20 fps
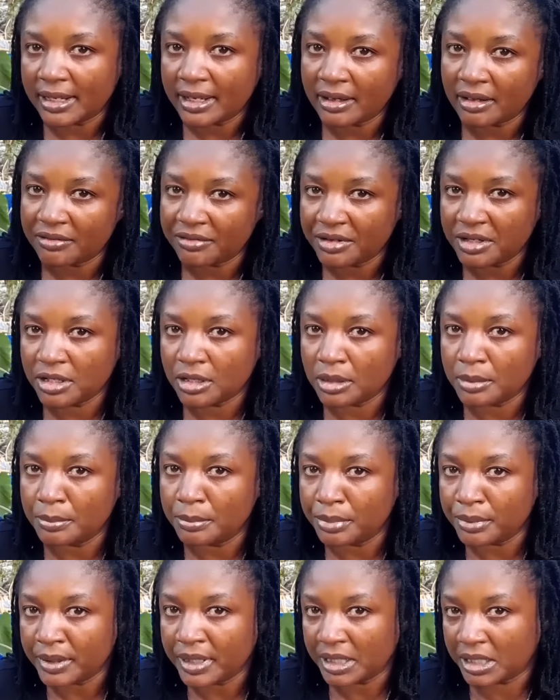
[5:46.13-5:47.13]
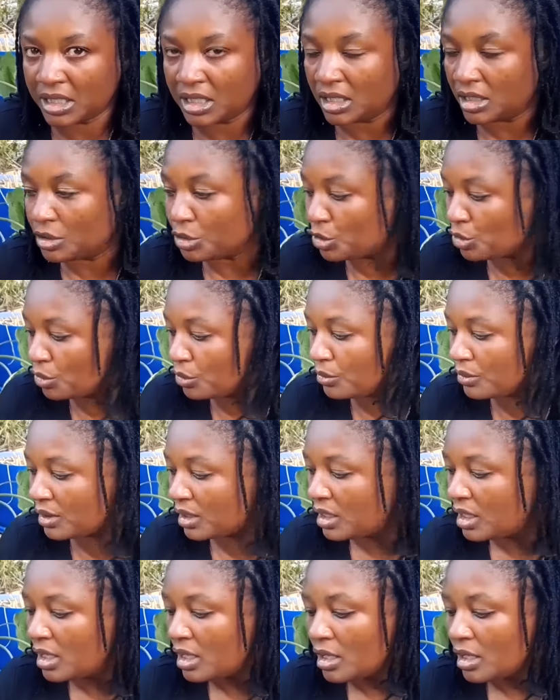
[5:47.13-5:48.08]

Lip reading: have here breaking down